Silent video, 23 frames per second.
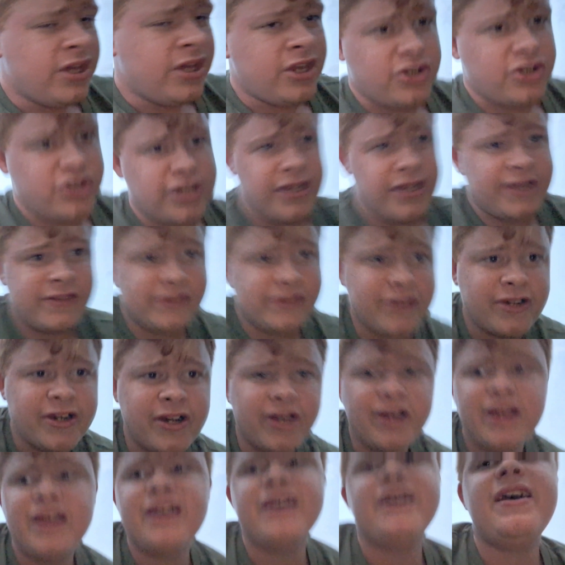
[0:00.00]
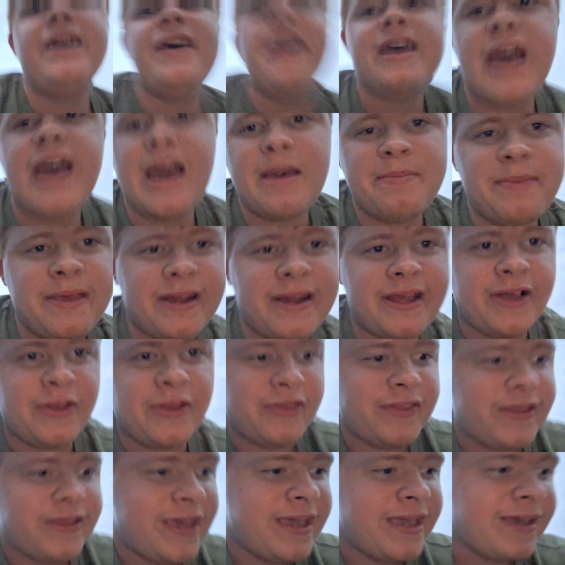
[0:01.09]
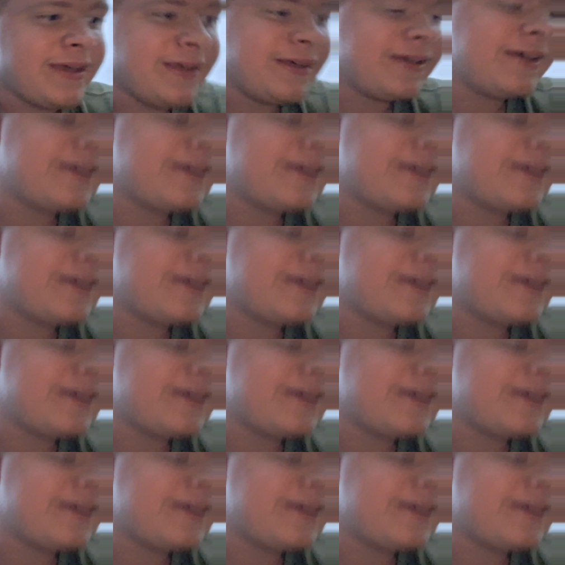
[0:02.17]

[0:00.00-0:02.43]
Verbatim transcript: Your chickens are happy and healthy,